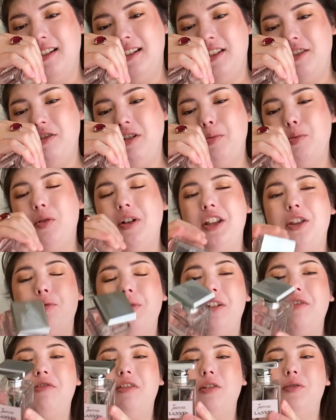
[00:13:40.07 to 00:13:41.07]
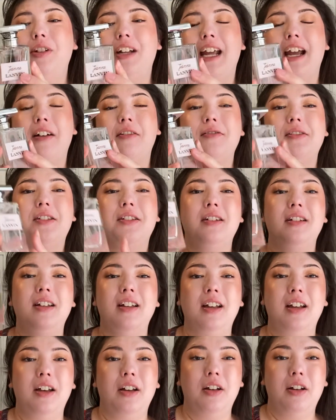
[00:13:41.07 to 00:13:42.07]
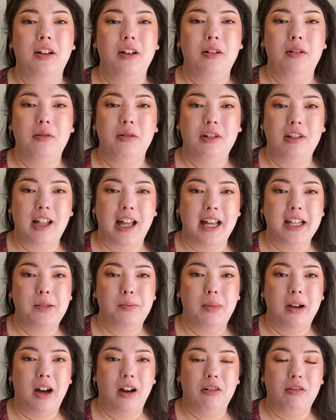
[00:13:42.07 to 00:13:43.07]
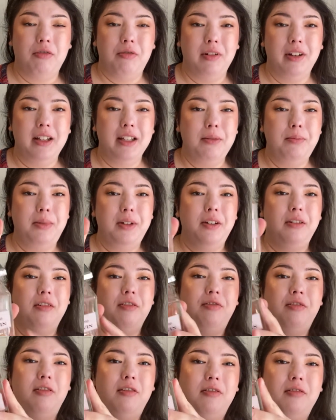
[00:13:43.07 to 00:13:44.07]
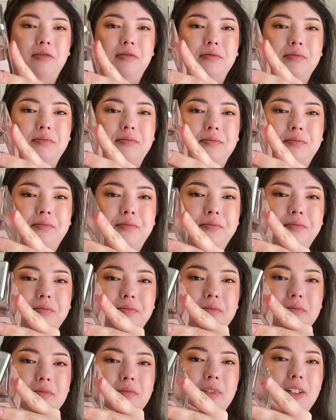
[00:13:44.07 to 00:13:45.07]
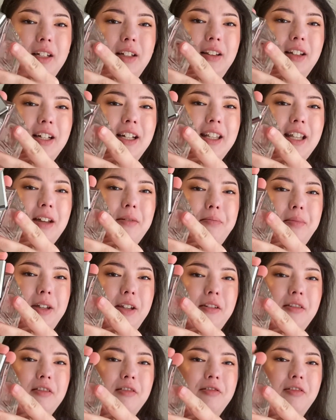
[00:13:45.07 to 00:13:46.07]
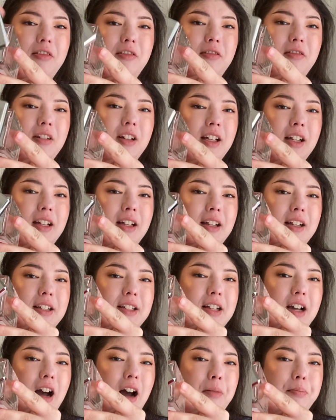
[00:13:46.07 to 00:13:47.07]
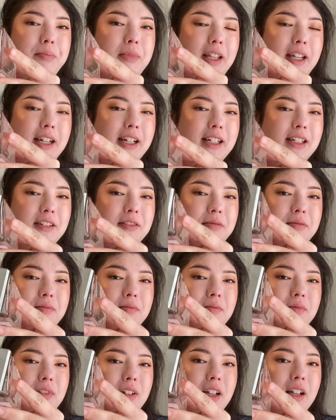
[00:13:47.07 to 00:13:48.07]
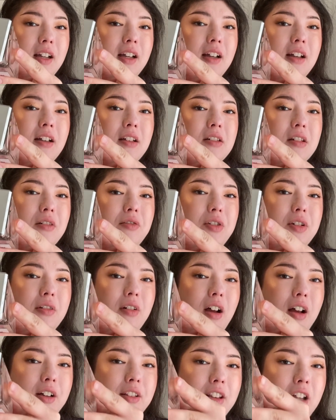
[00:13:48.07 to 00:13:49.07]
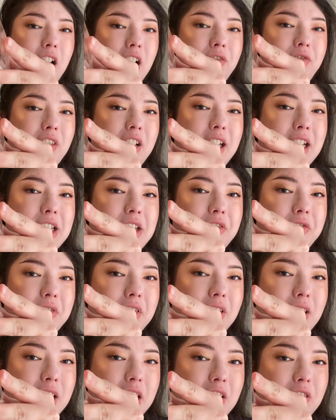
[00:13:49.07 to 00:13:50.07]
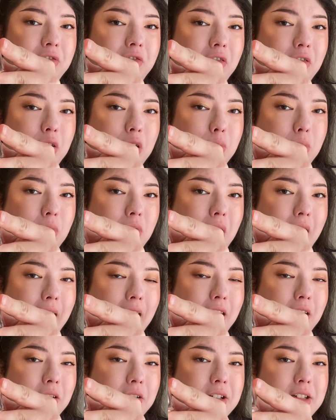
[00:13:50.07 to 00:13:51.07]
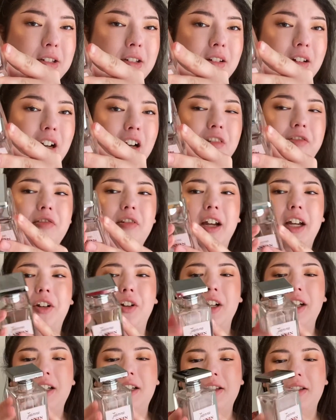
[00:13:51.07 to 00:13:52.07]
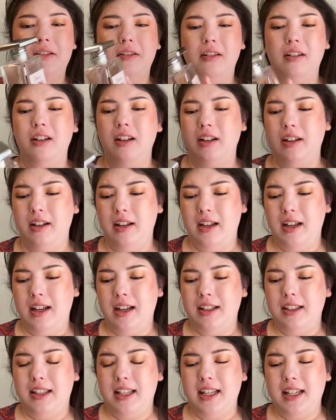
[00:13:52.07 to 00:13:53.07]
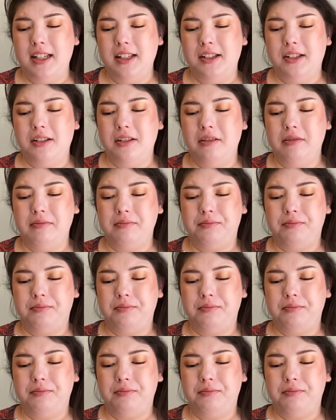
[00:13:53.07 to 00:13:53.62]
3.3 fluid ounce glass bottle. Really beautiful. Look at that beautiful top there. So Lanvin is a really affordable house of fragrance. This,